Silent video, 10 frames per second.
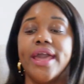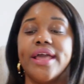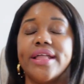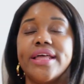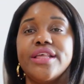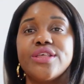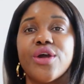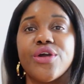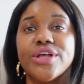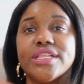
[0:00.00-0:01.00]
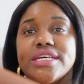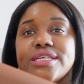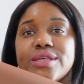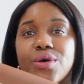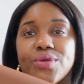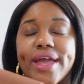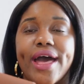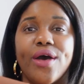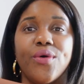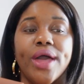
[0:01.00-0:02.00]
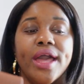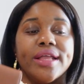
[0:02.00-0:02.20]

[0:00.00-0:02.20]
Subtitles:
It is currently sold out.